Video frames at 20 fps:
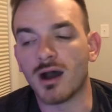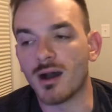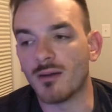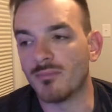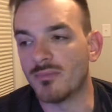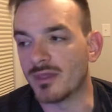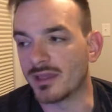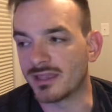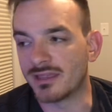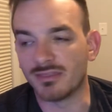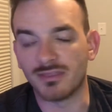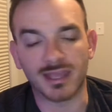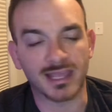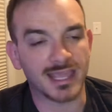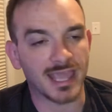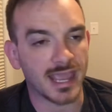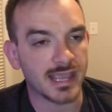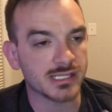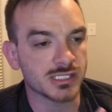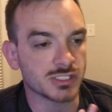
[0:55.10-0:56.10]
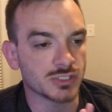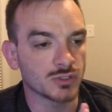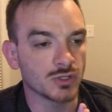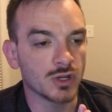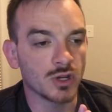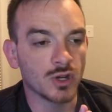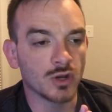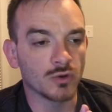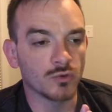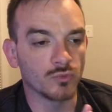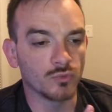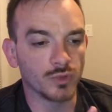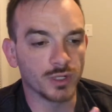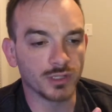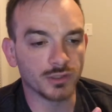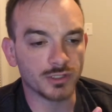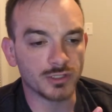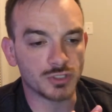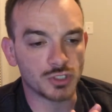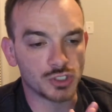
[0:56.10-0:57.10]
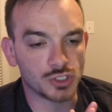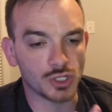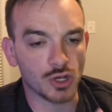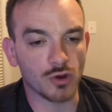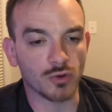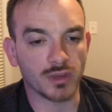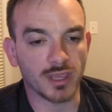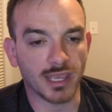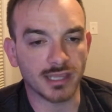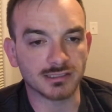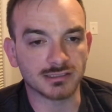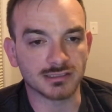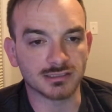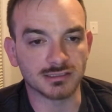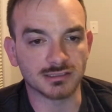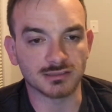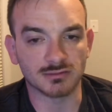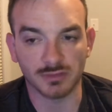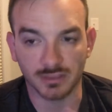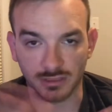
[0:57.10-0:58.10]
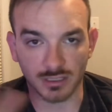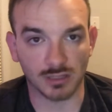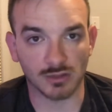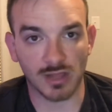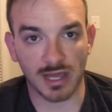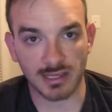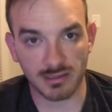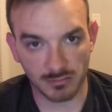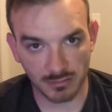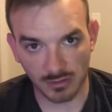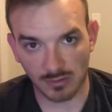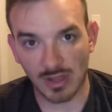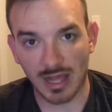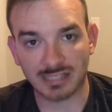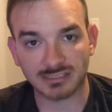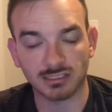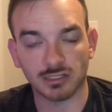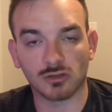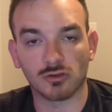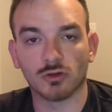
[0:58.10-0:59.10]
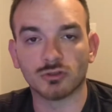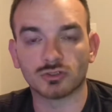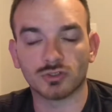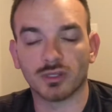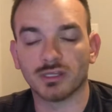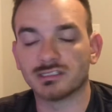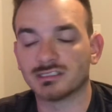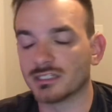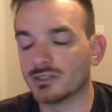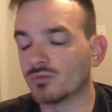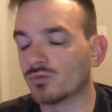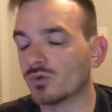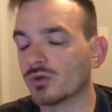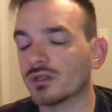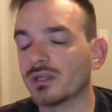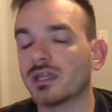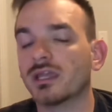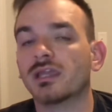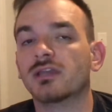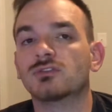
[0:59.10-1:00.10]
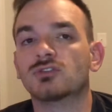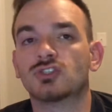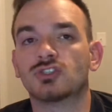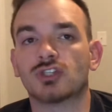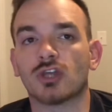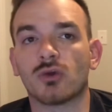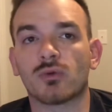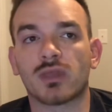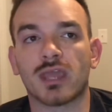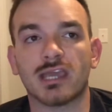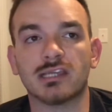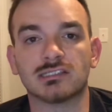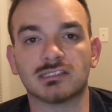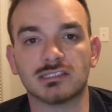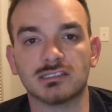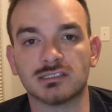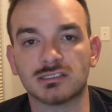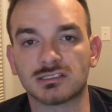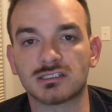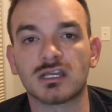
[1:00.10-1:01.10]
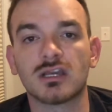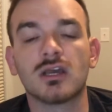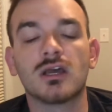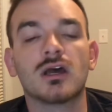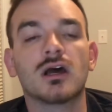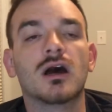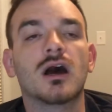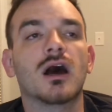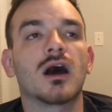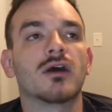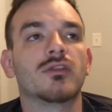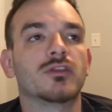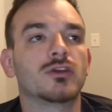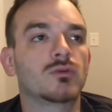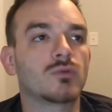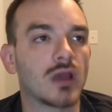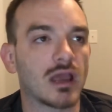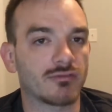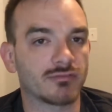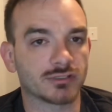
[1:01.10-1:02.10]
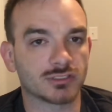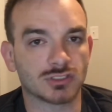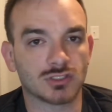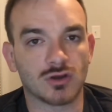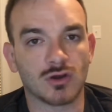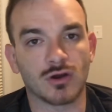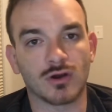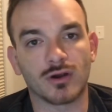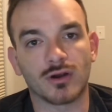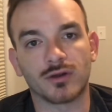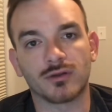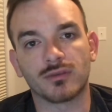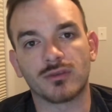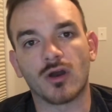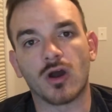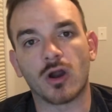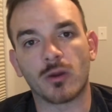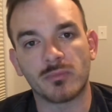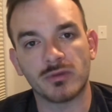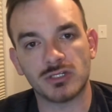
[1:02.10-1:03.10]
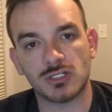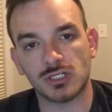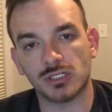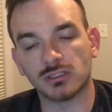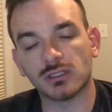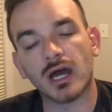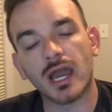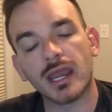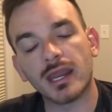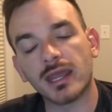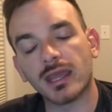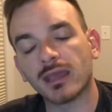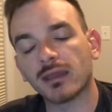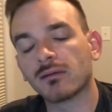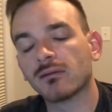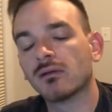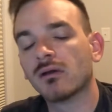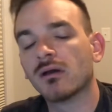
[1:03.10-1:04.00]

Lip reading: The case really showcases, like the glass enclosure that it's in, really showcases the graphics card, the RGB lighting,